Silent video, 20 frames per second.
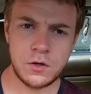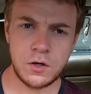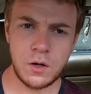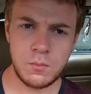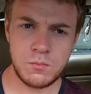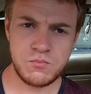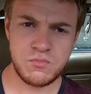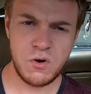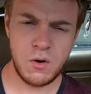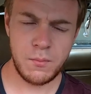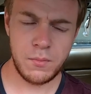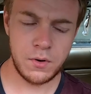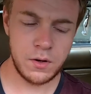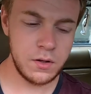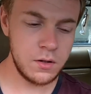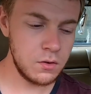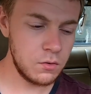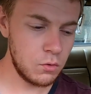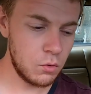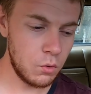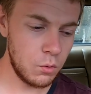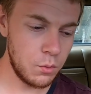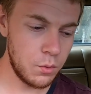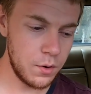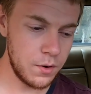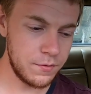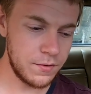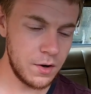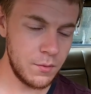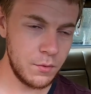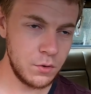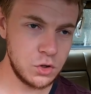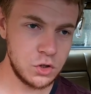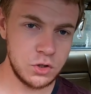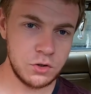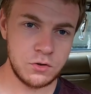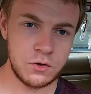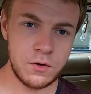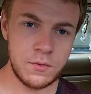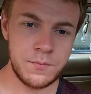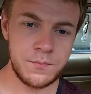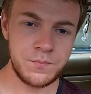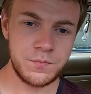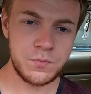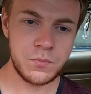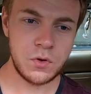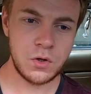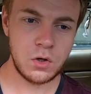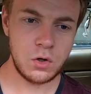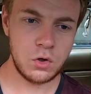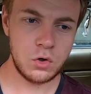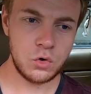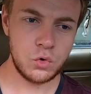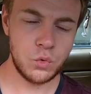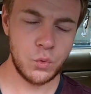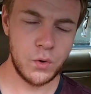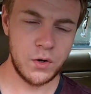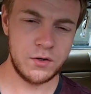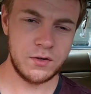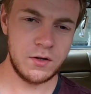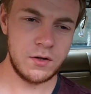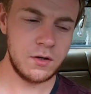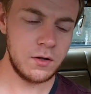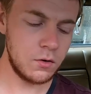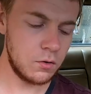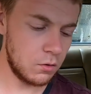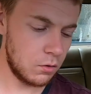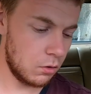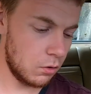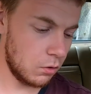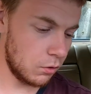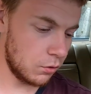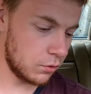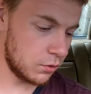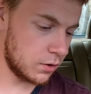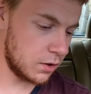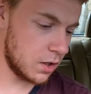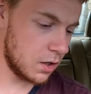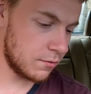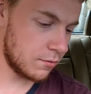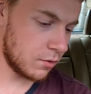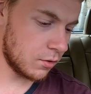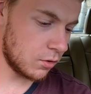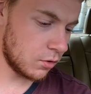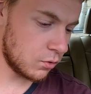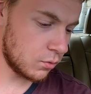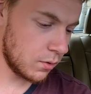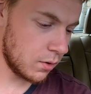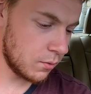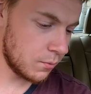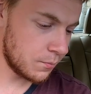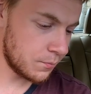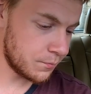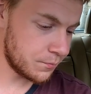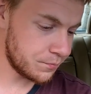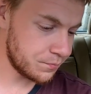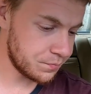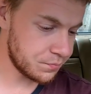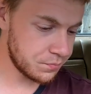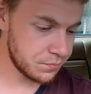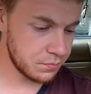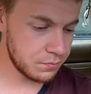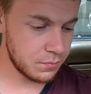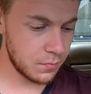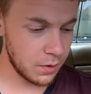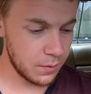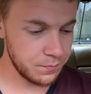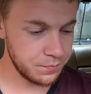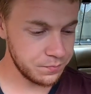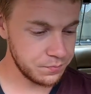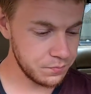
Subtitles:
done properly, or if they were just twisted on together as well. But